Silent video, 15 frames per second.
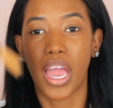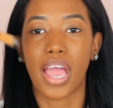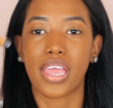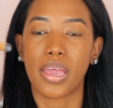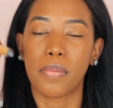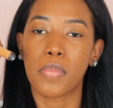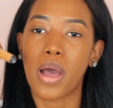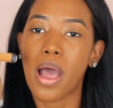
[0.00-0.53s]
I
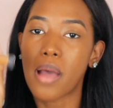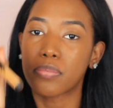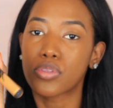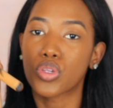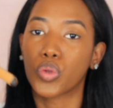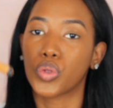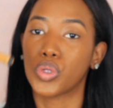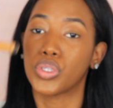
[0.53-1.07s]
am
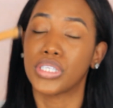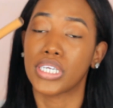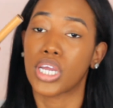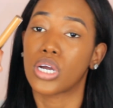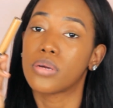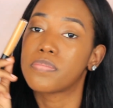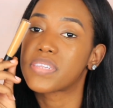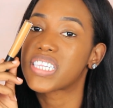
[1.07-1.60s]
absolutely
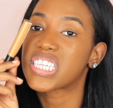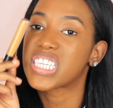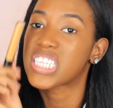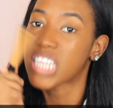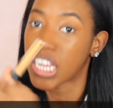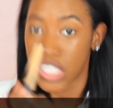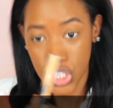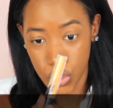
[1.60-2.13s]

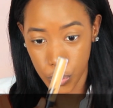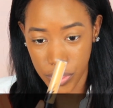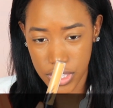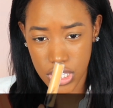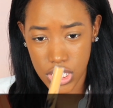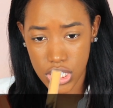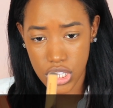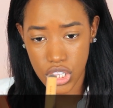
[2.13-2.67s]
obsessed with
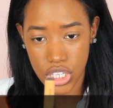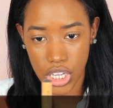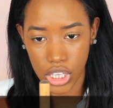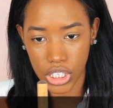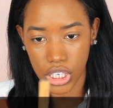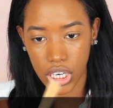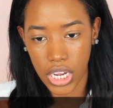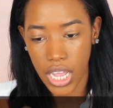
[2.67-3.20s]
this
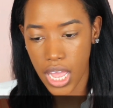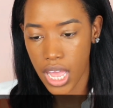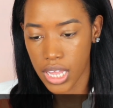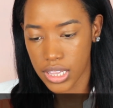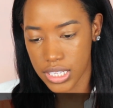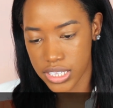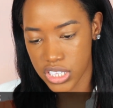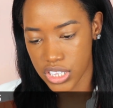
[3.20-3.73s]
concealer.
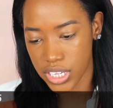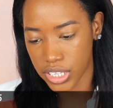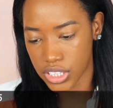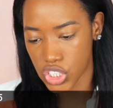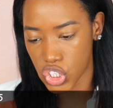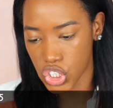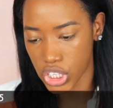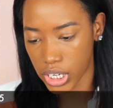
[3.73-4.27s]
This is in
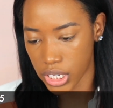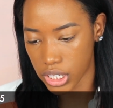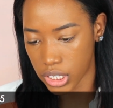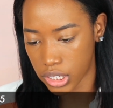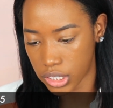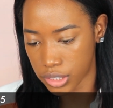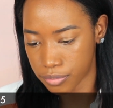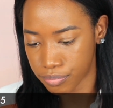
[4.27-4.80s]

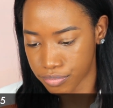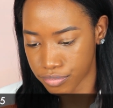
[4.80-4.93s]
shade,